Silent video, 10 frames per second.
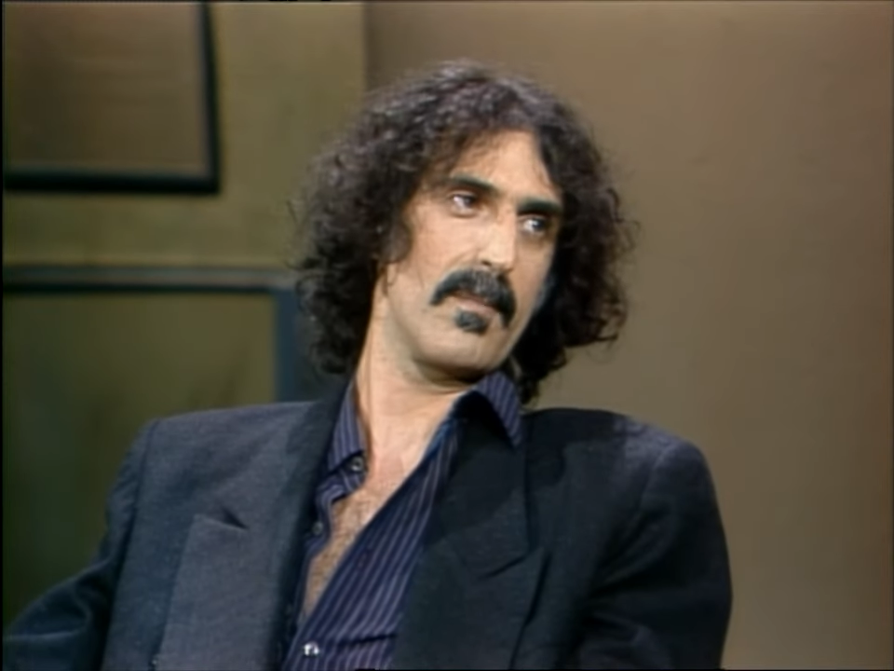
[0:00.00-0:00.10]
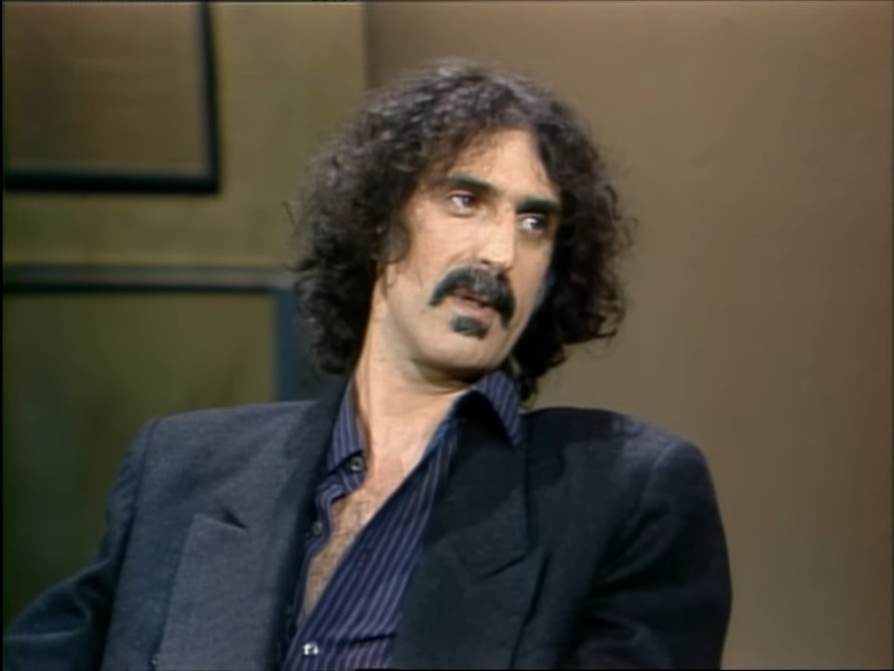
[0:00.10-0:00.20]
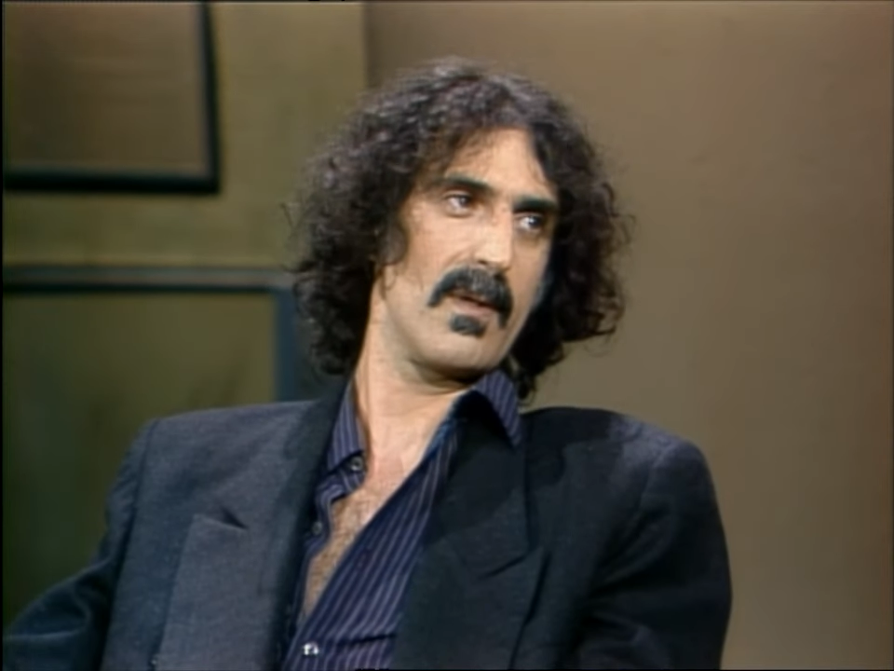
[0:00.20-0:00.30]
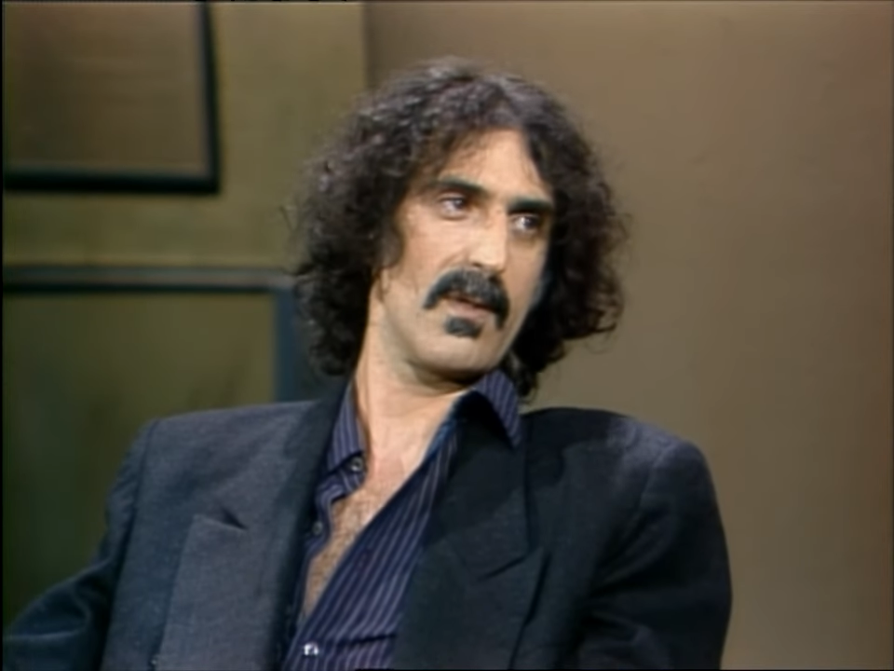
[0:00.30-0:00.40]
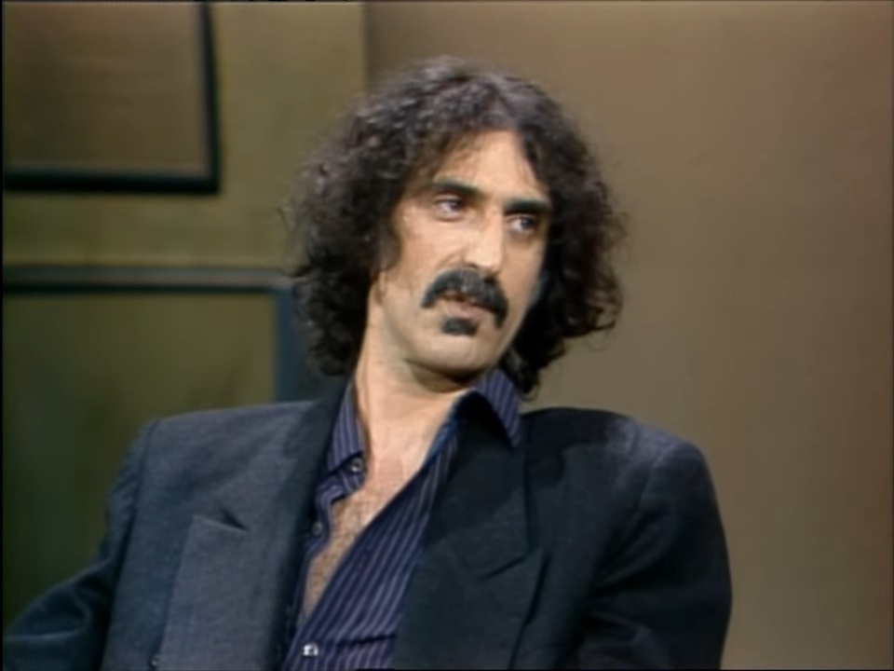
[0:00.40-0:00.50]

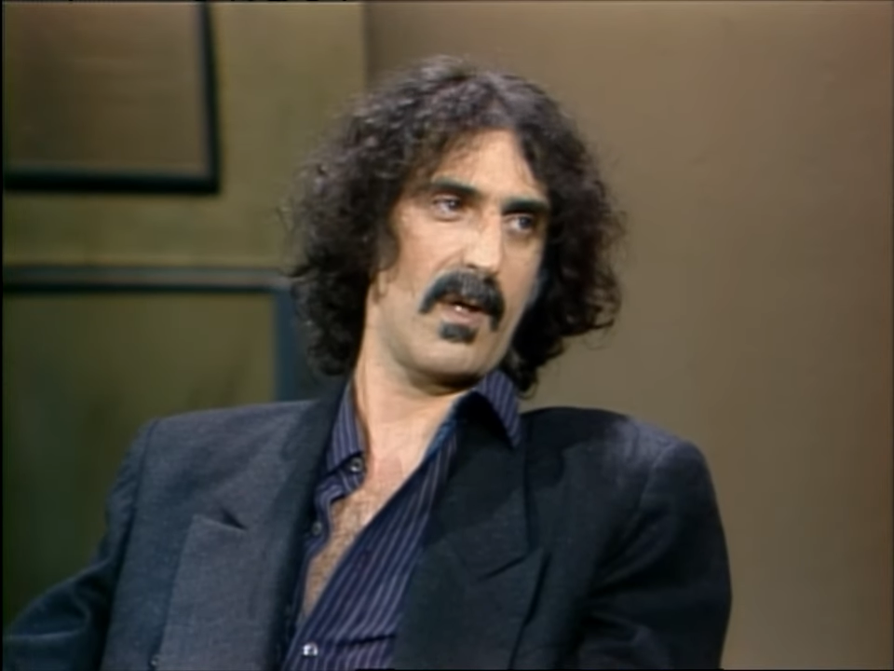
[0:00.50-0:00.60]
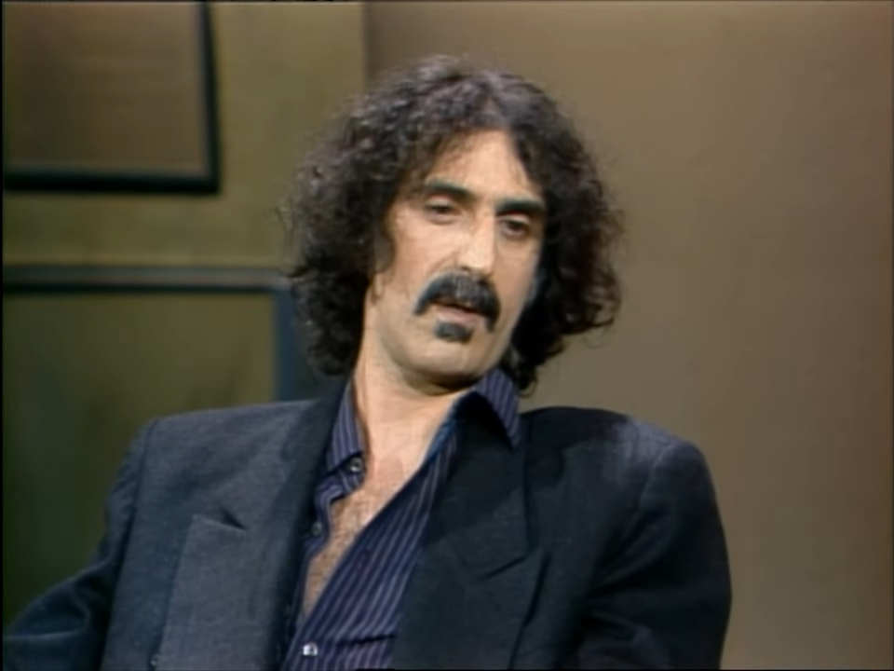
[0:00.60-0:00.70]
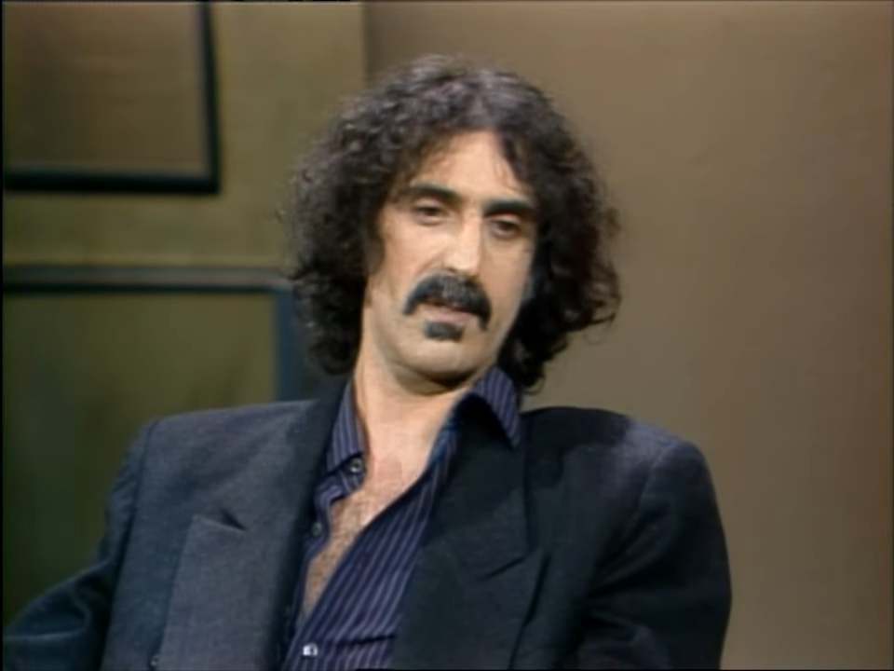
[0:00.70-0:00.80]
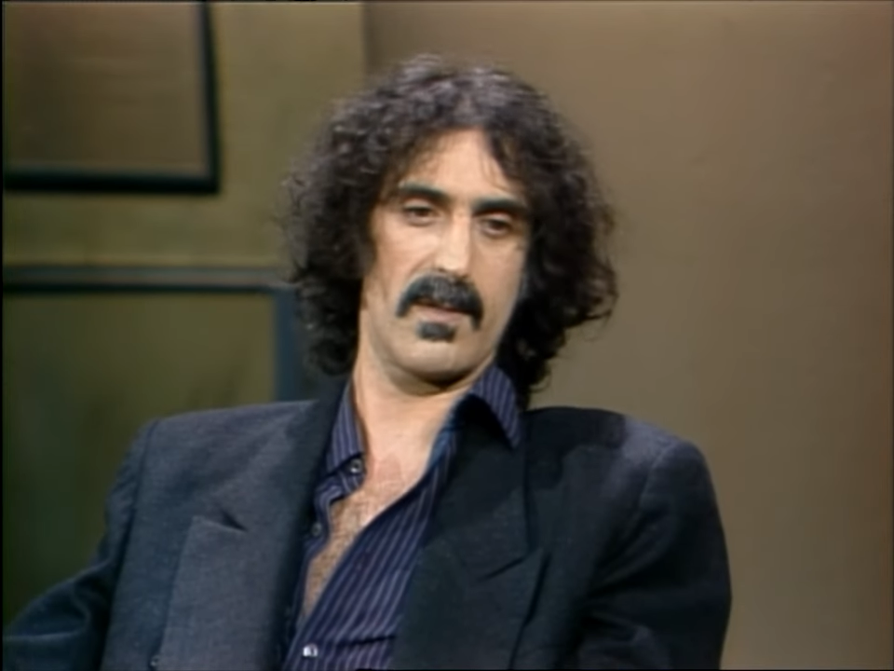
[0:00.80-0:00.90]
be on the charts.